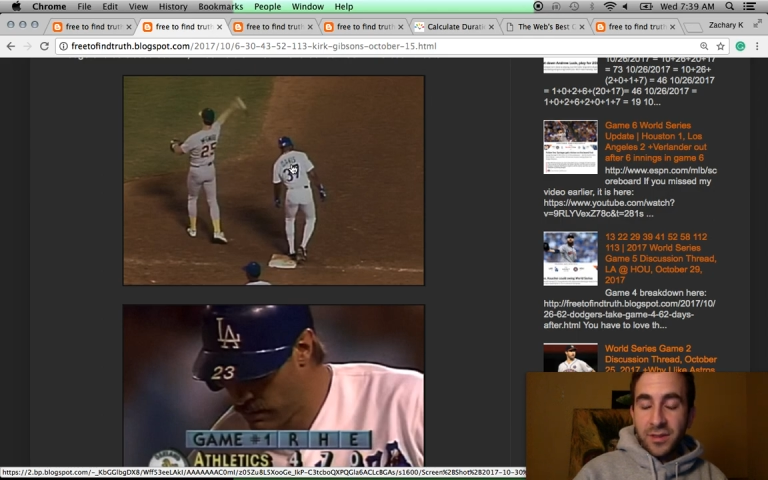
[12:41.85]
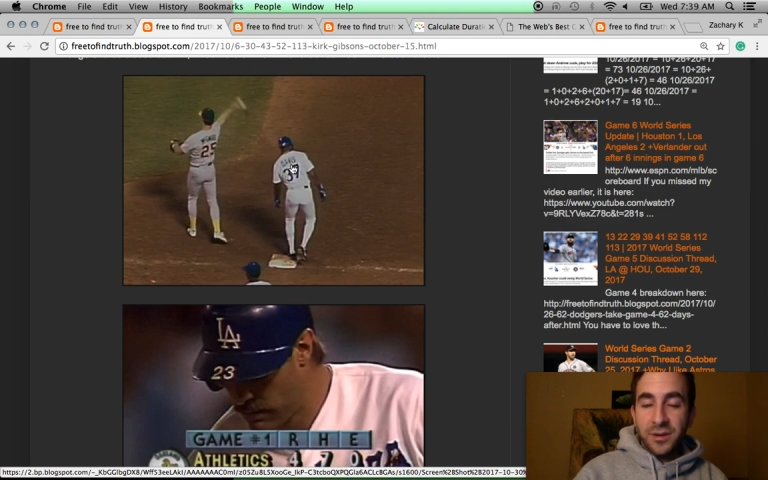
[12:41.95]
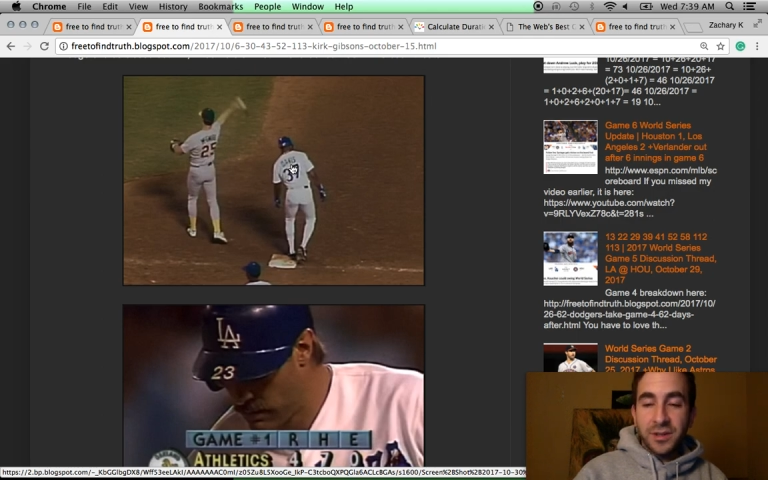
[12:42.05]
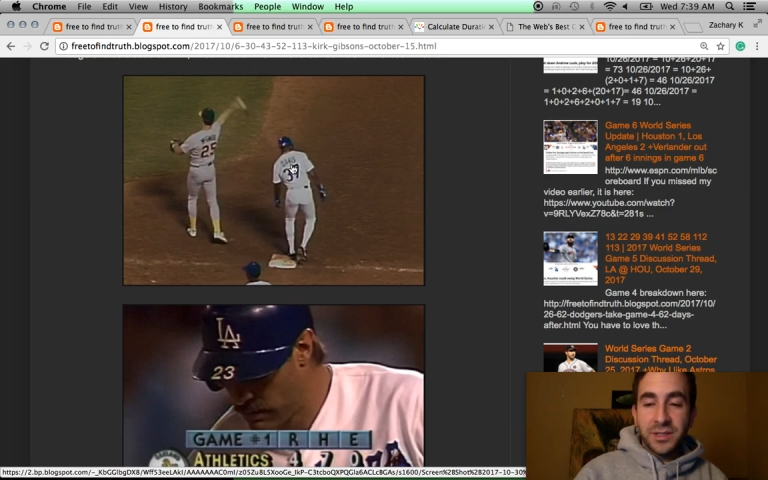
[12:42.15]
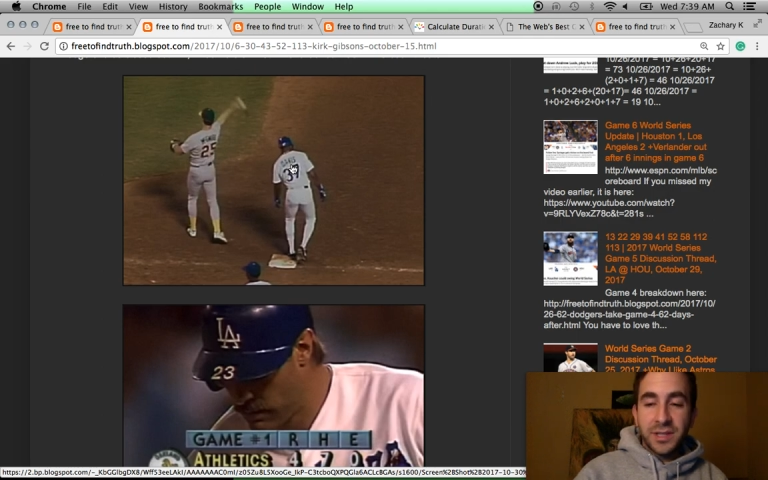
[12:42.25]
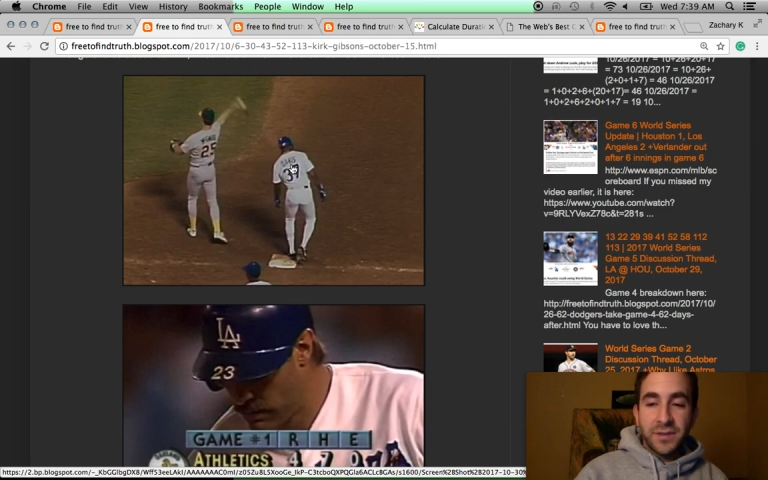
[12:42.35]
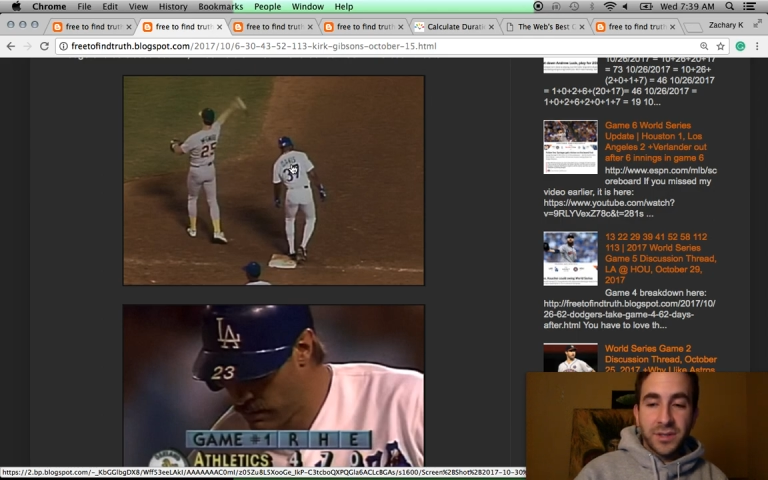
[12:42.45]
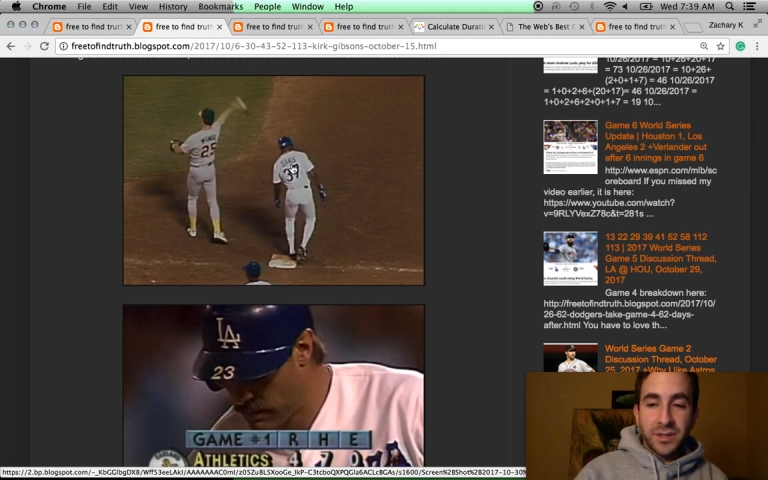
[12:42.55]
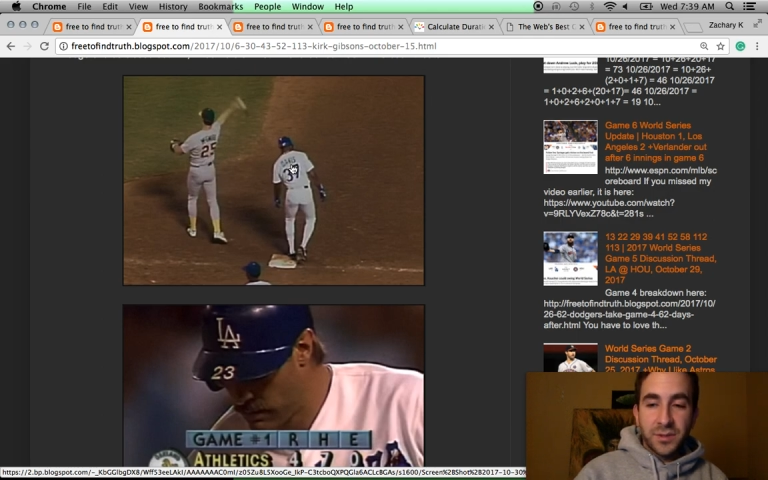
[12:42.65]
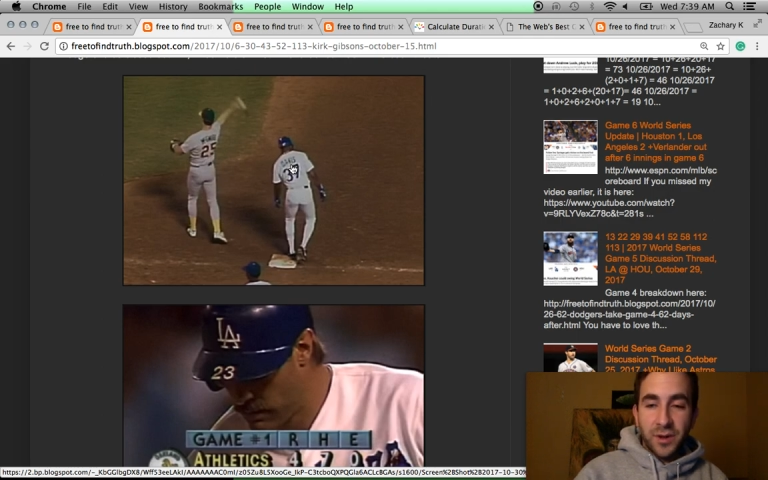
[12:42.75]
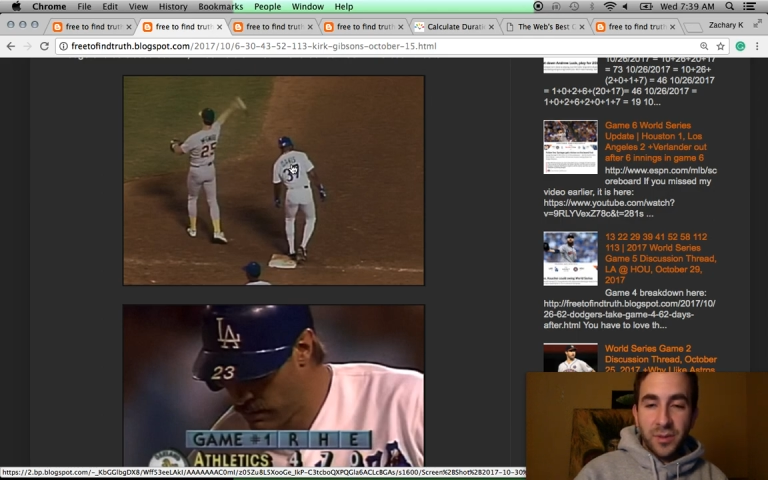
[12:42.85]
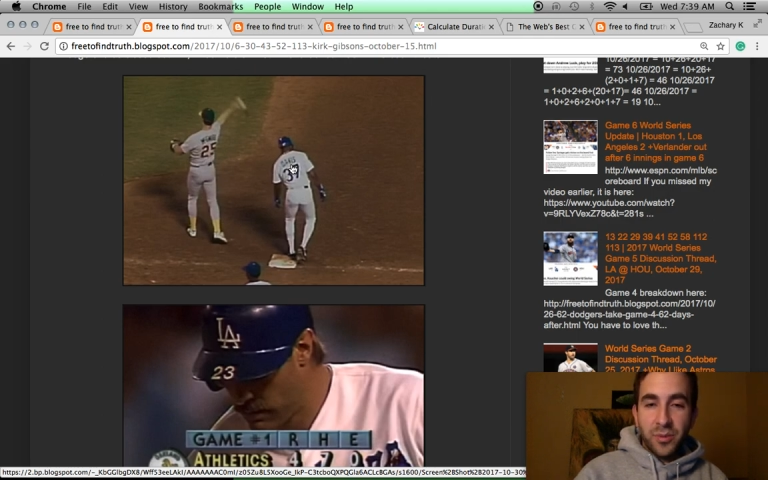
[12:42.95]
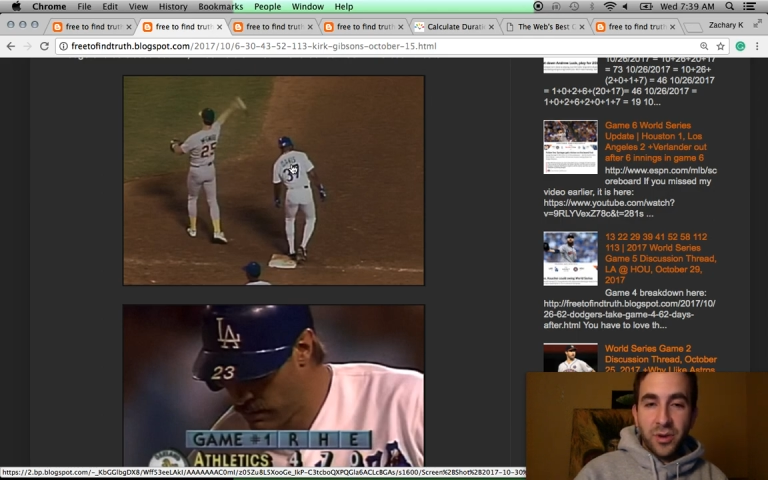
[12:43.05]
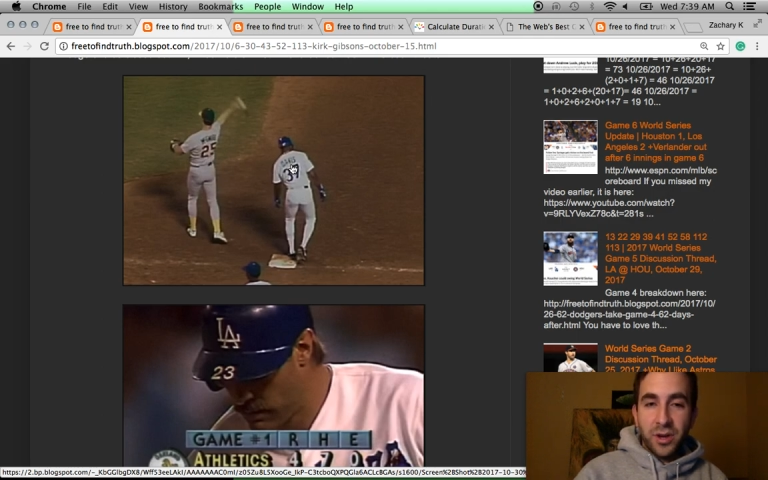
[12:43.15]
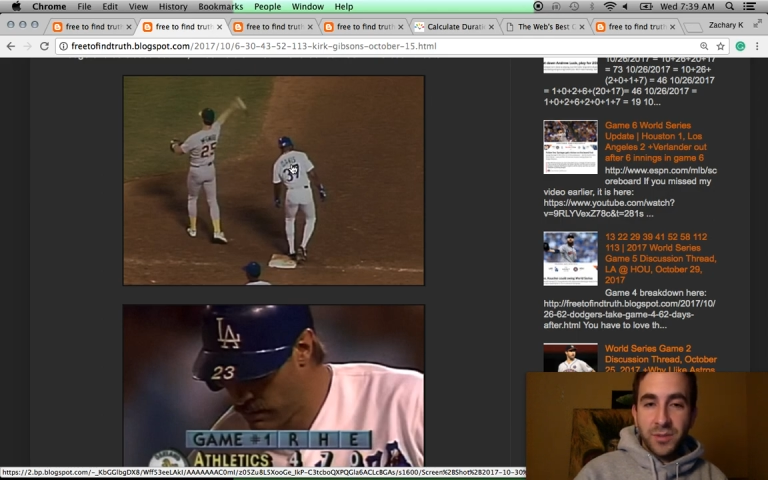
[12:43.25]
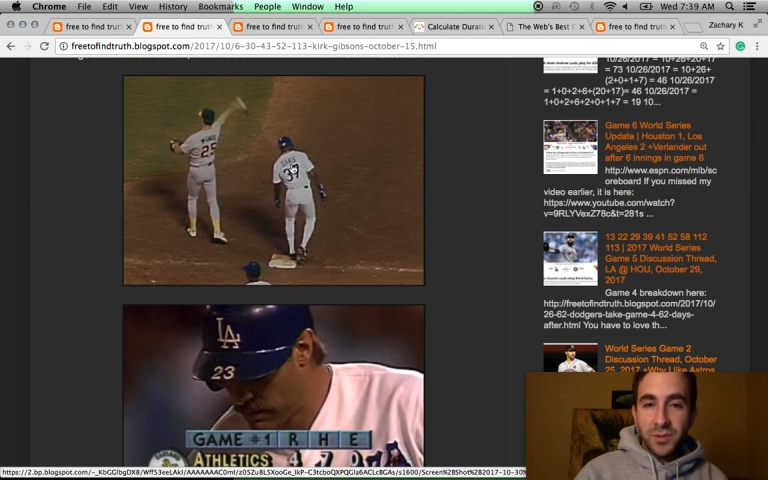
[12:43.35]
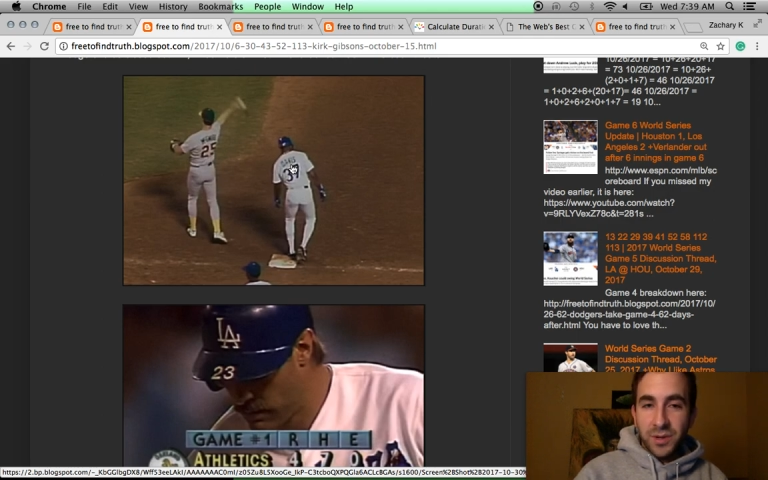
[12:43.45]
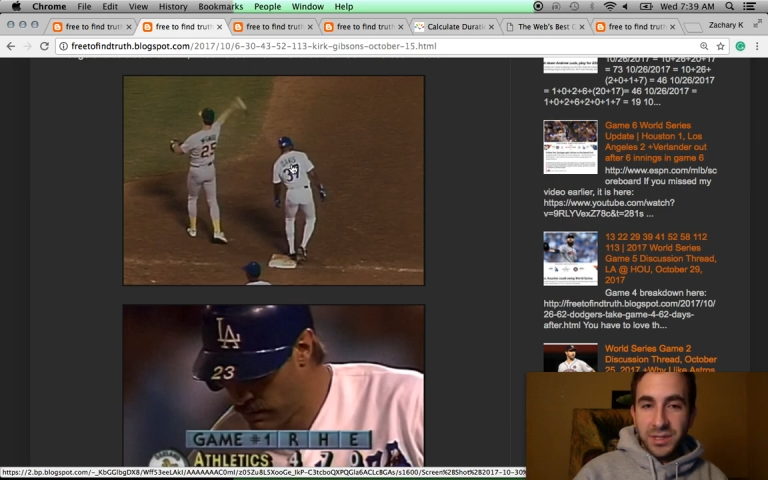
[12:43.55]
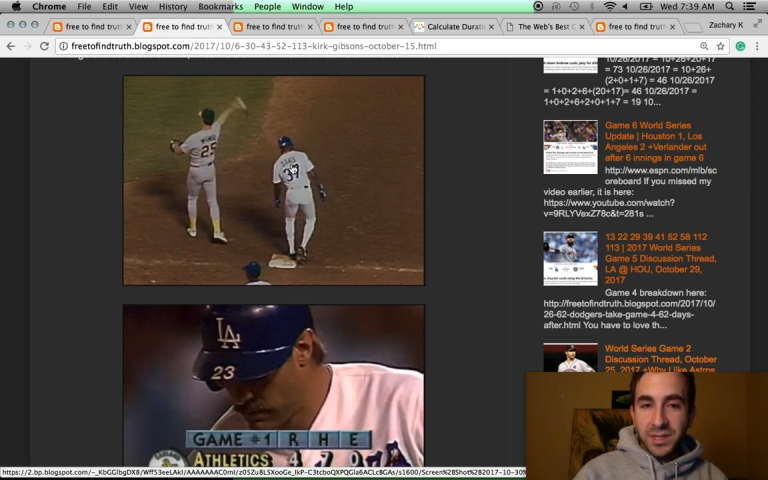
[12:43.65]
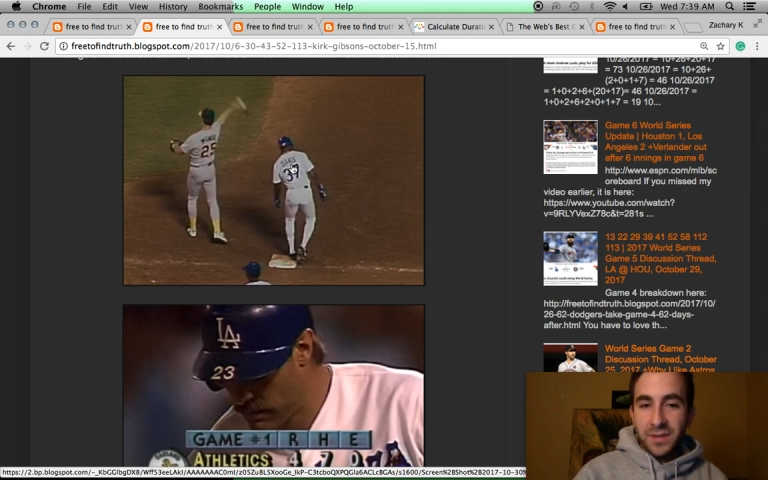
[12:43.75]
37 is the 12th prime.
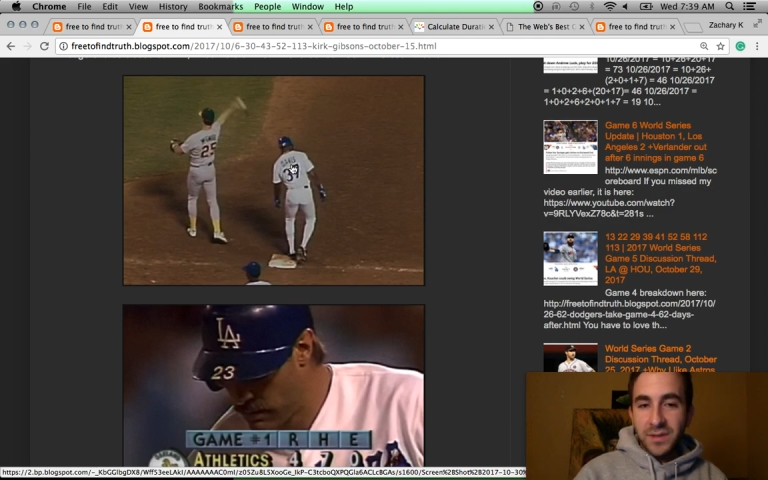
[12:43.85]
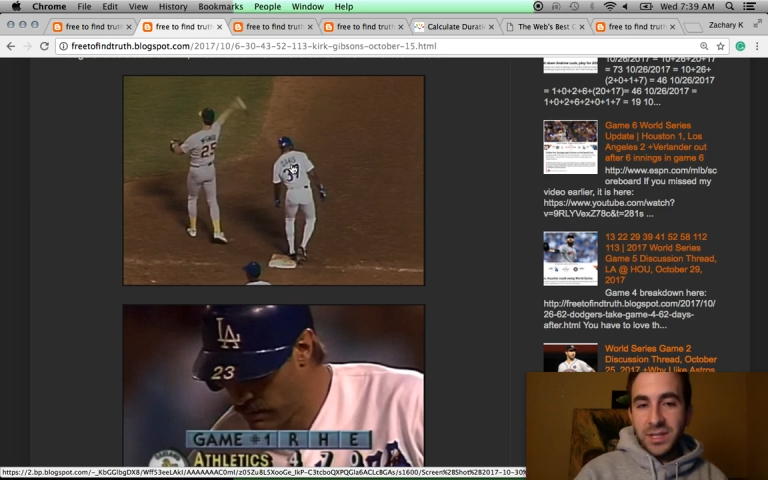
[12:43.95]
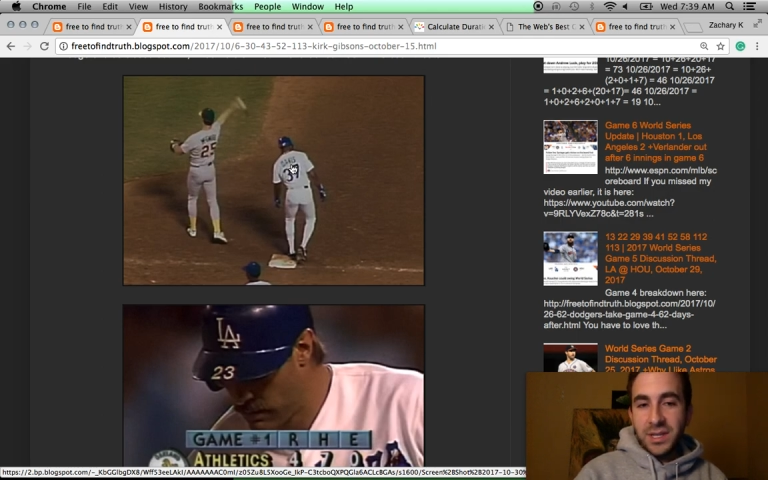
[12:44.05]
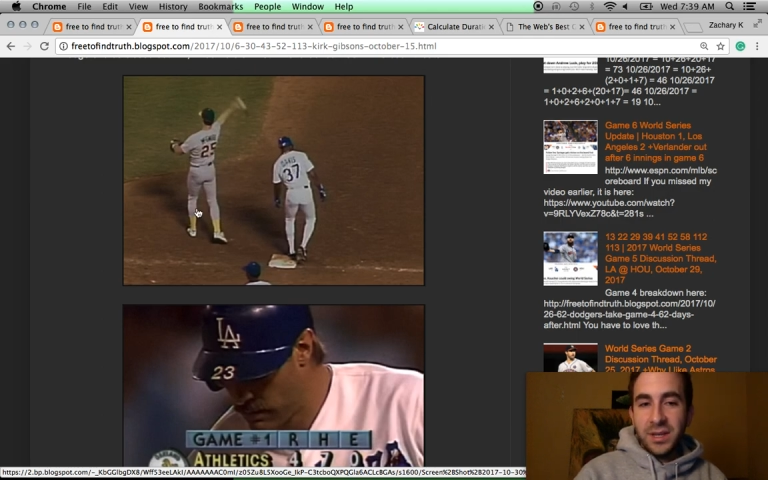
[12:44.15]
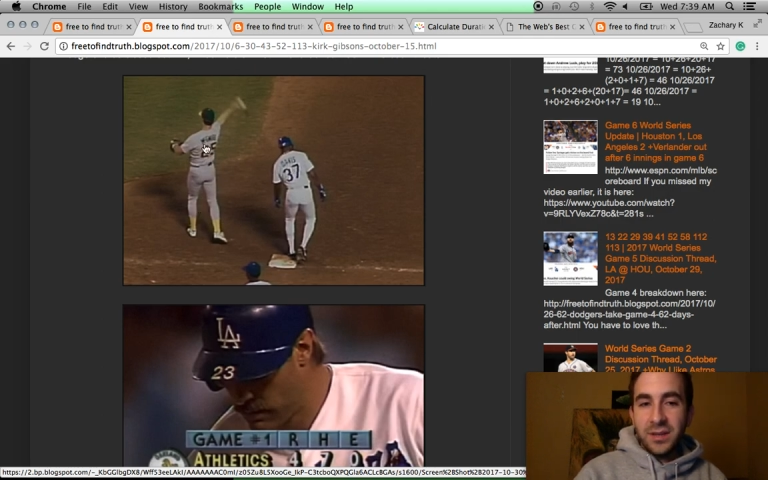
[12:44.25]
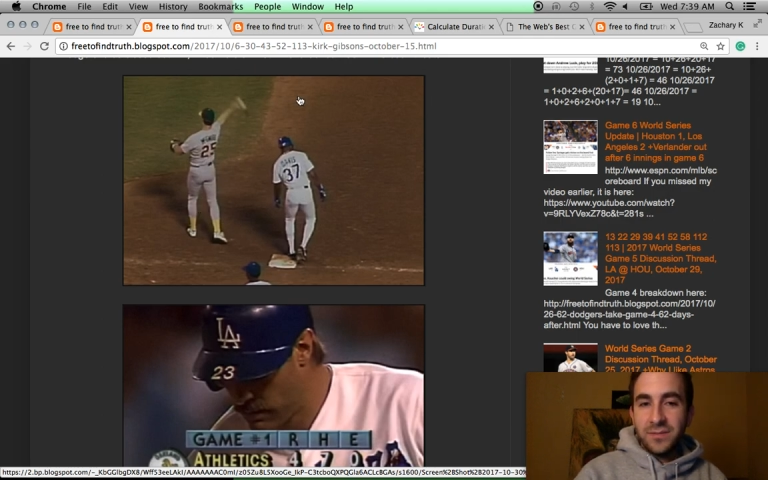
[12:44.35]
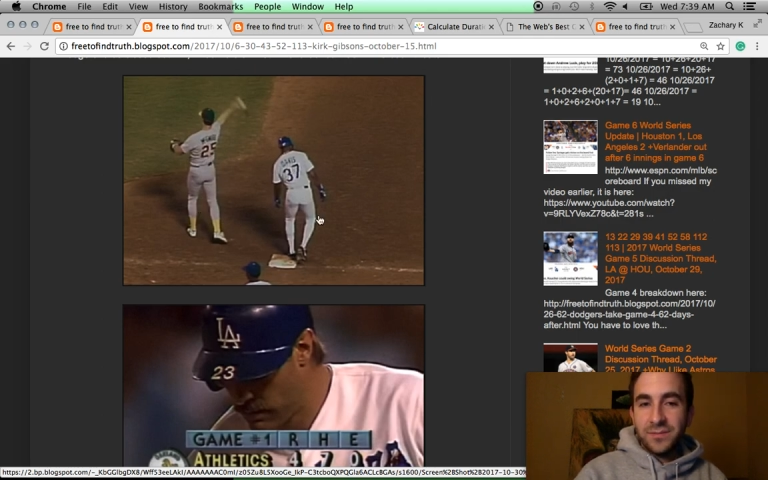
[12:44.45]
2017.